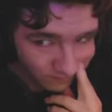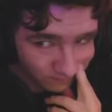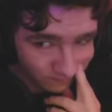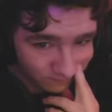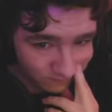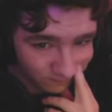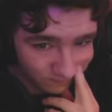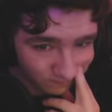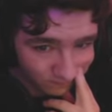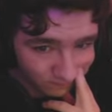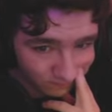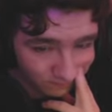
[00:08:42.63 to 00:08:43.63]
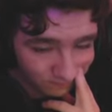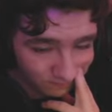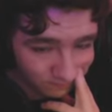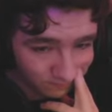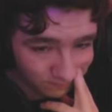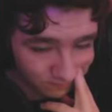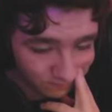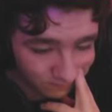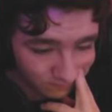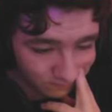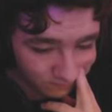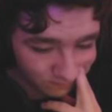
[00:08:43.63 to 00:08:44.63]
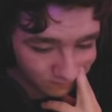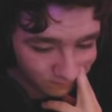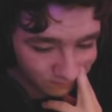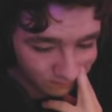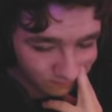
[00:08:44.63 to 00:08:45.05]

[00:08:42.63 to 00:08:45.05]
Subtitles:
The person shown says nothing.